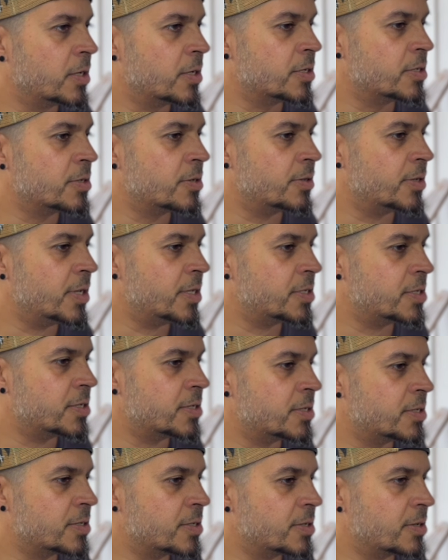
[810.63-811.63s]
So let's
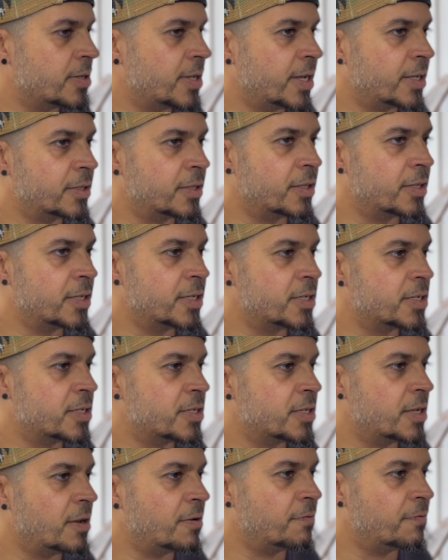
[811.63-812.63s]
select this
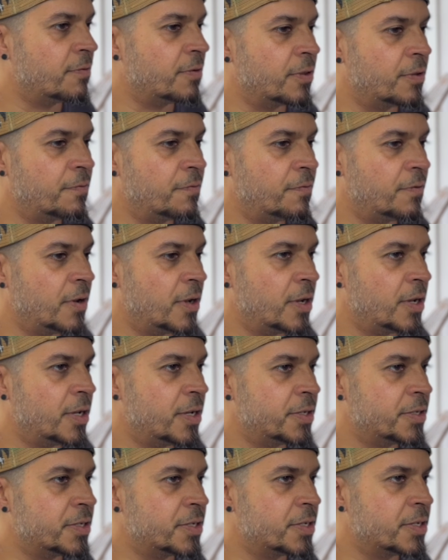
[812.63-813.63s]
stuff for the
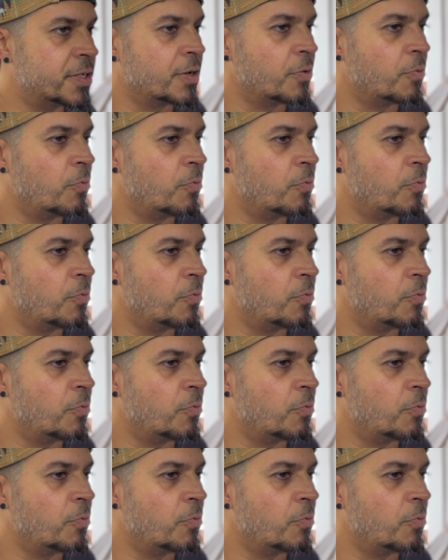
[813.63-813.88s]
font.